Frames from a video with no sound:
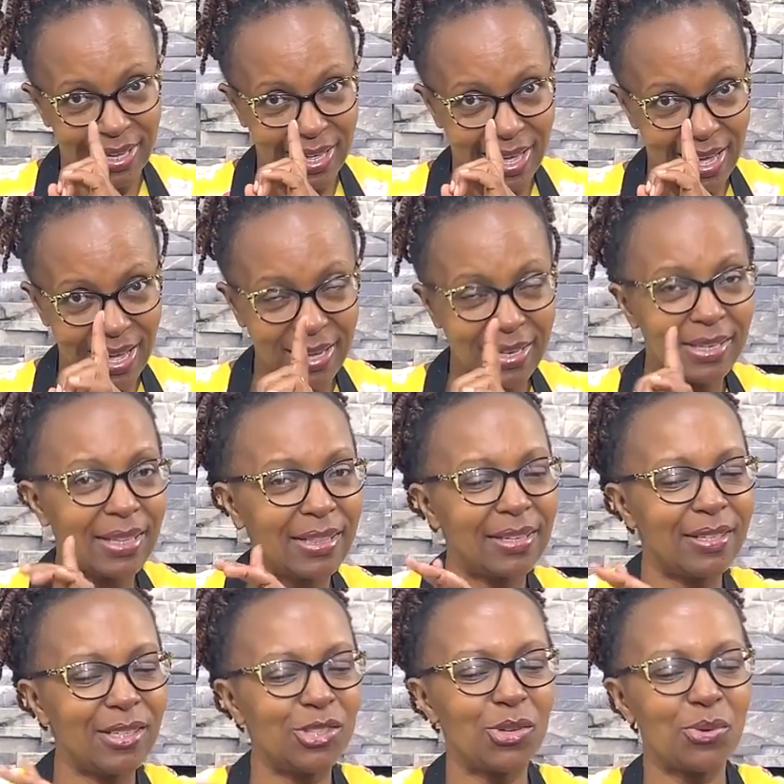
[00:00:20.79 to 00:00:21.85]
And the
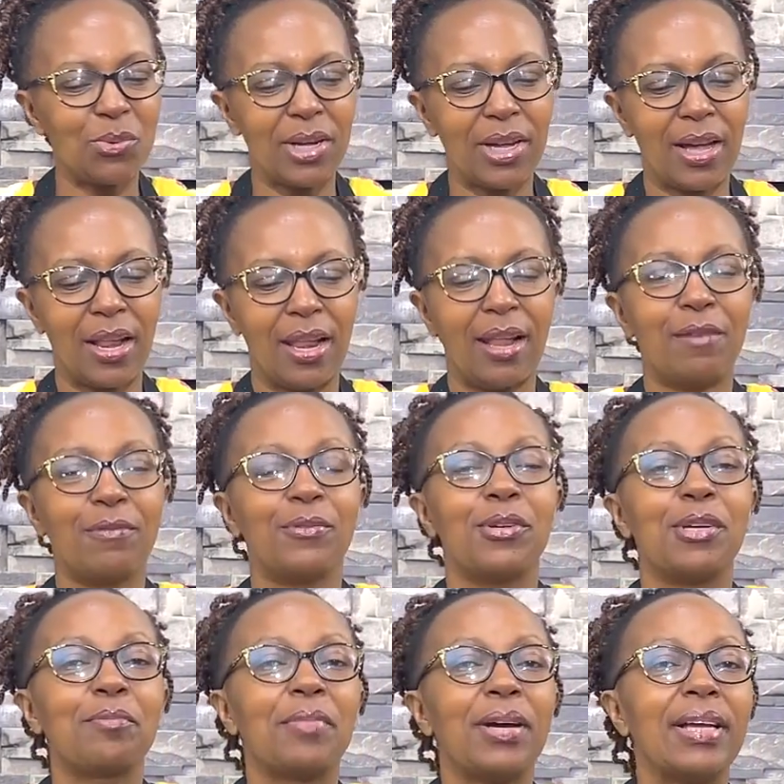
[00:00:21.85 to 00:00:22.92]
reason why I love
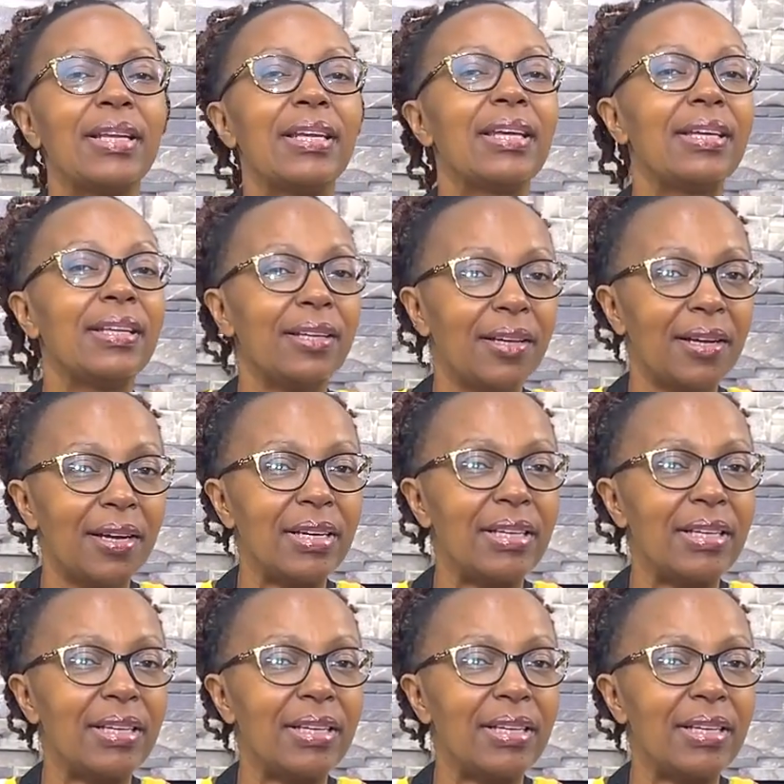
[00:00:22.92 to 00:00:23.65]
doing mine in here